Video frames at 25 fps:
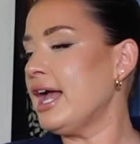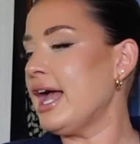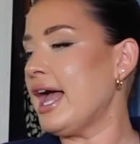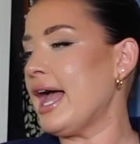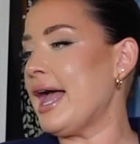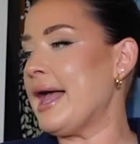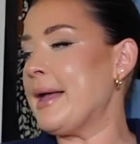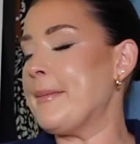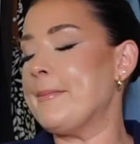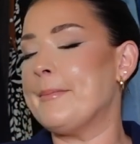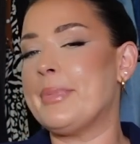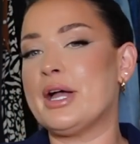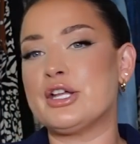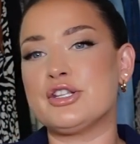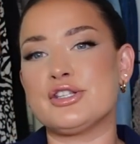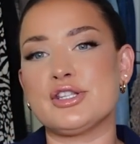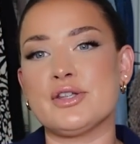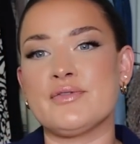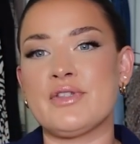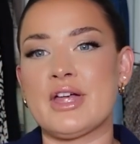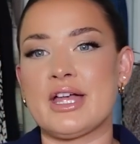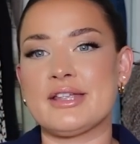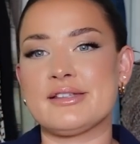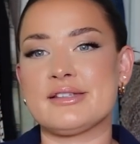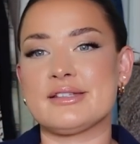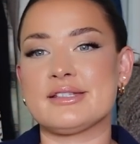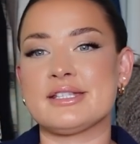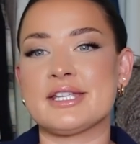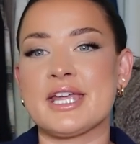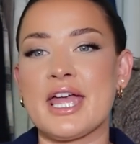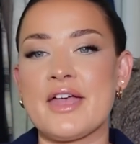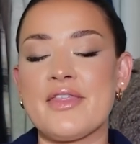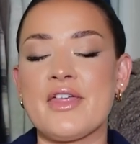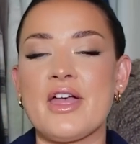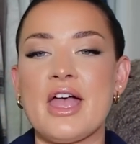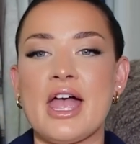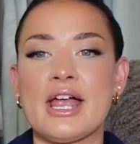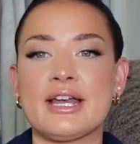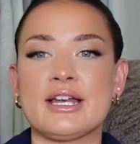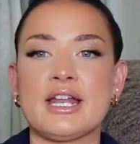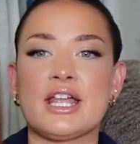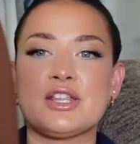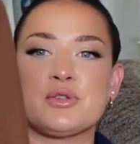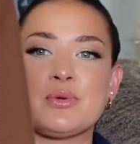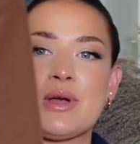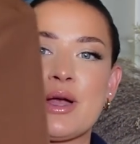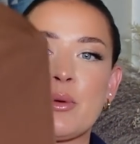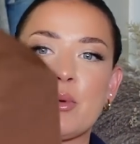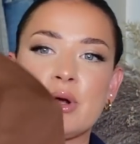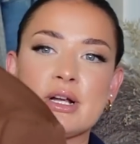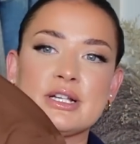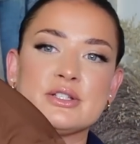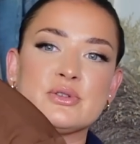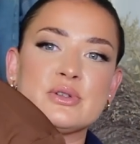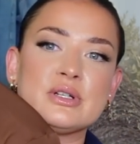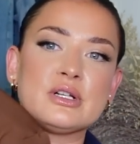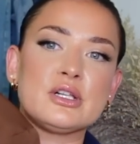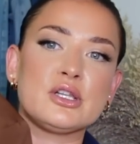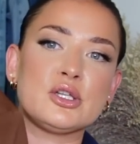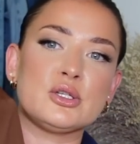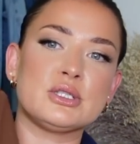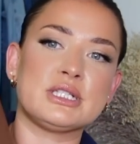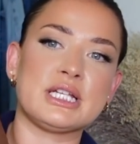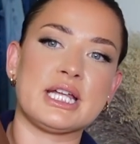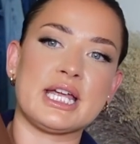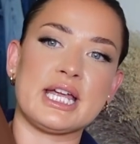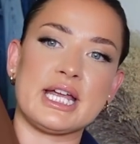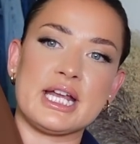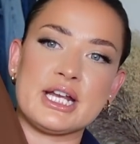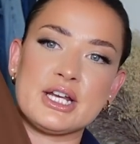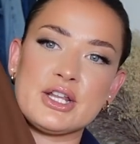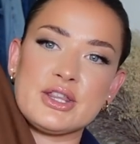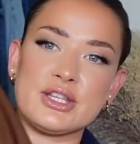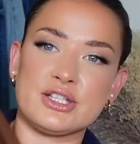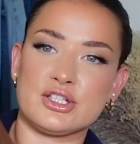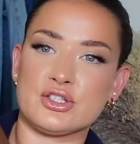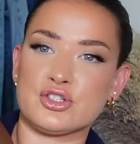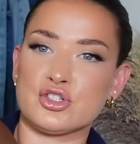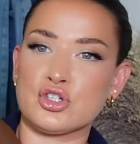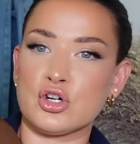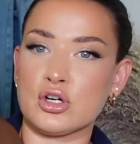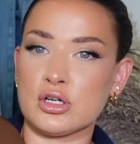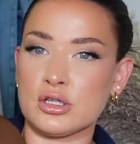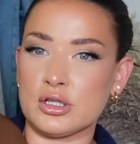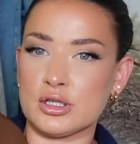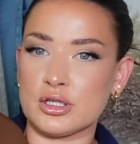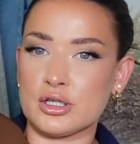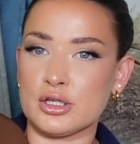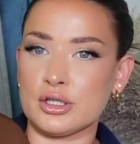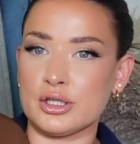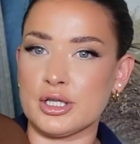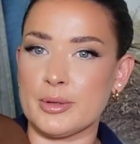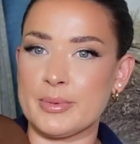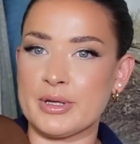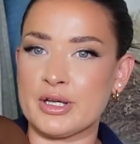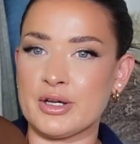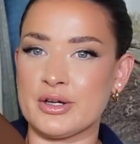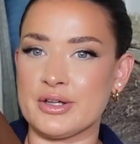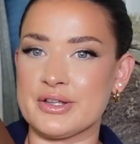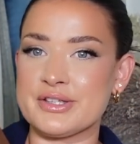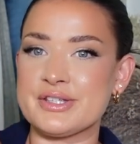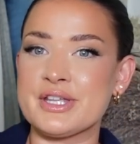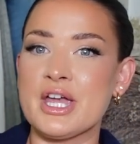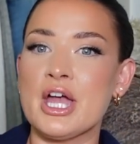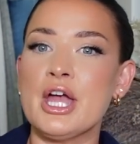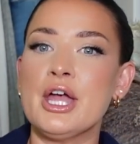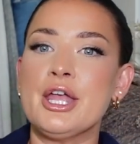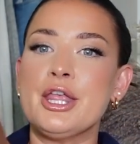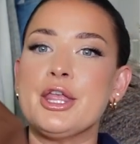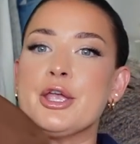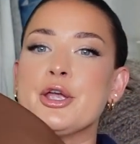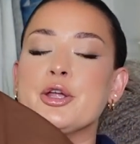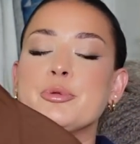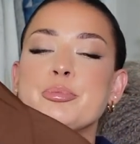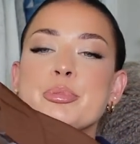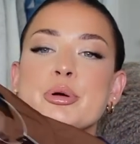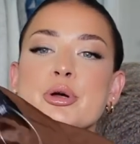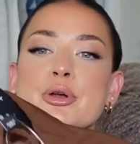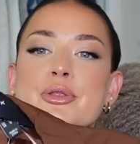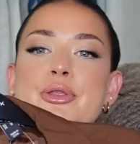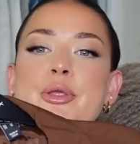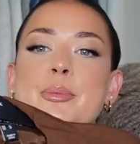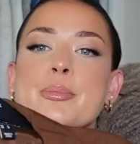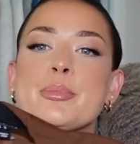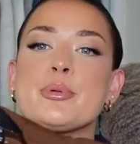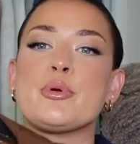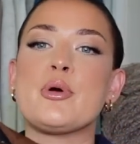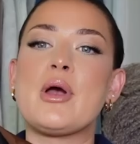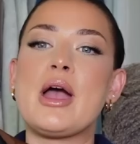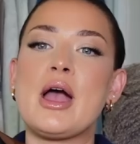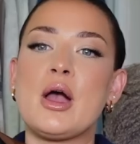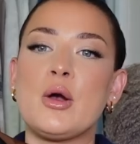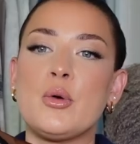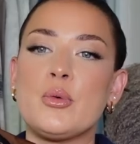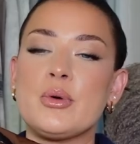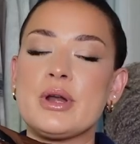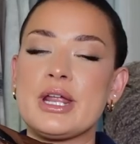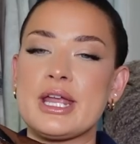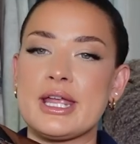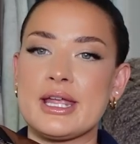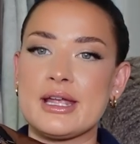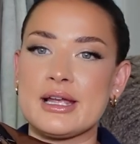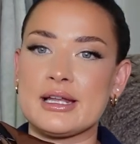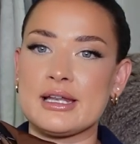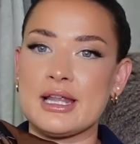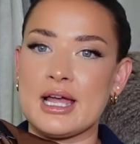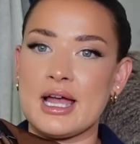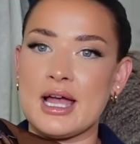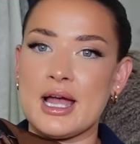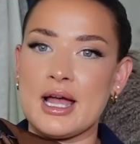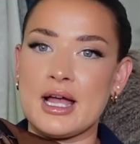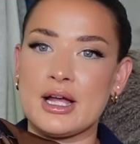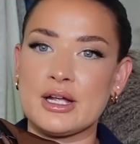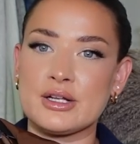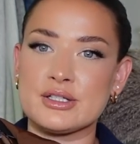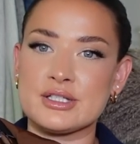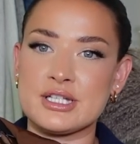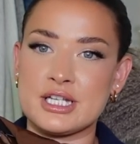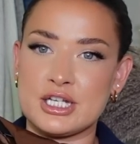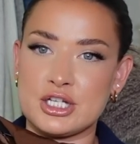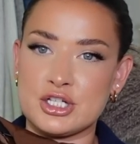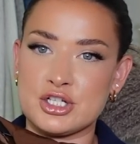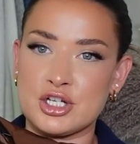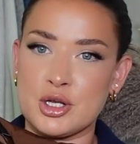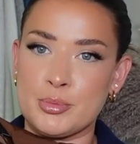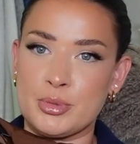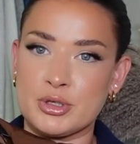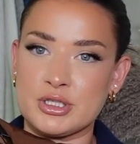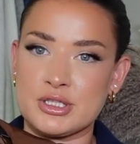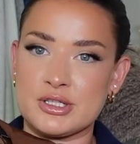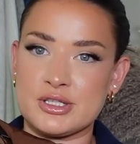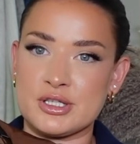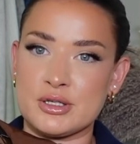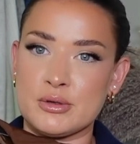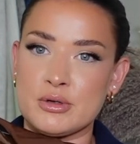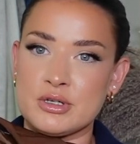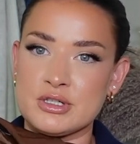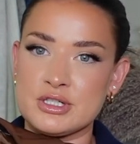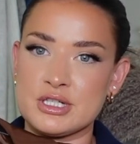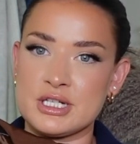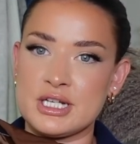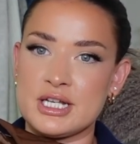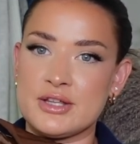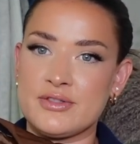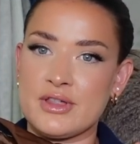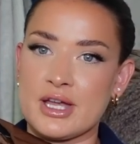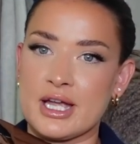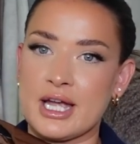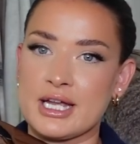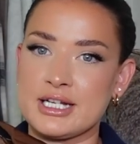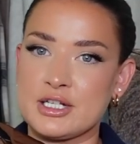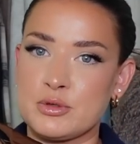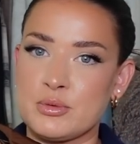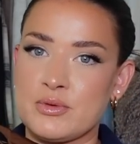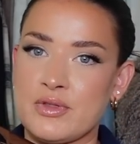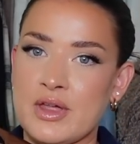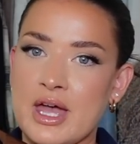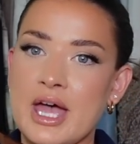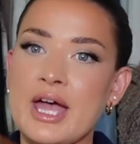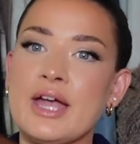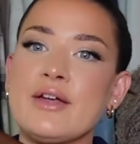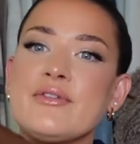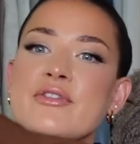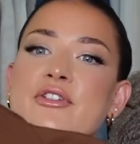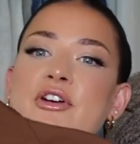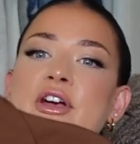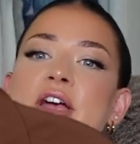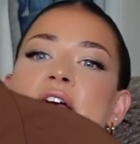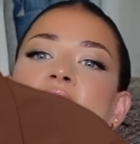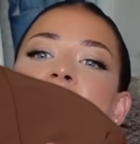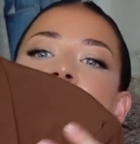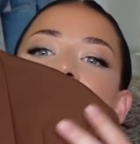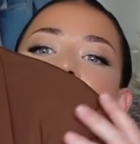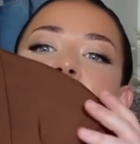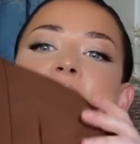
but I just love that together, and that's why I wanted to include it in this chocolate colour, because you could put the brown ELR t-shirt bodysuit underneath like I did with the ivory,